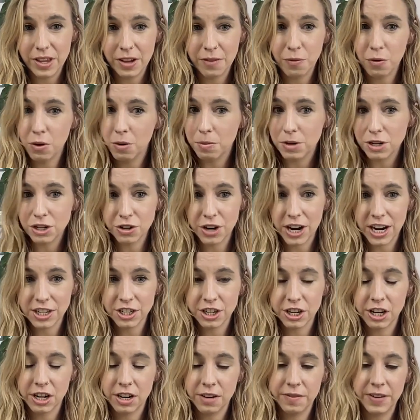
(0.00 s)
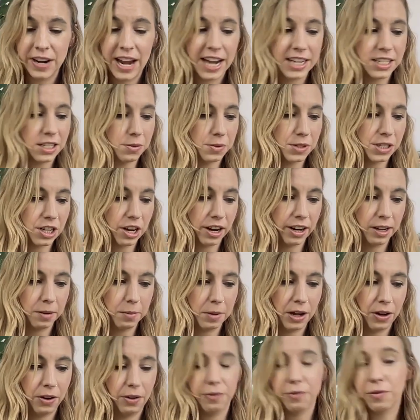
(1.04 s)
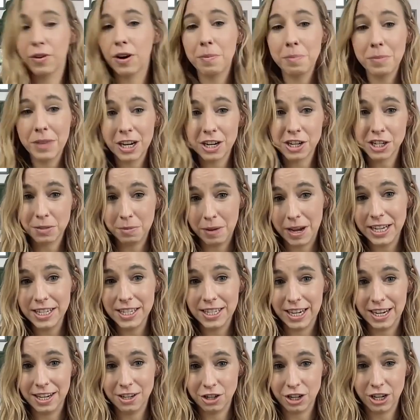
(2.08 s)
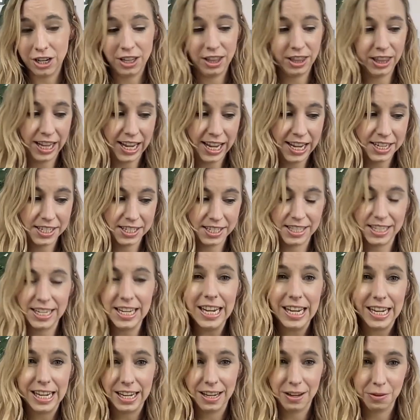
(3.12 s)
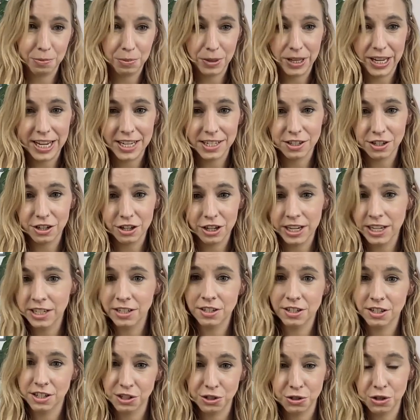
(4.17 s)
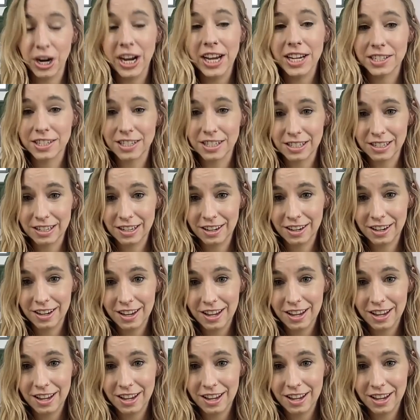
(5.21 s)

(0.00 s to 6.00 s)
the former director of NASA was talking about from their space station, they can see if plants are in distress,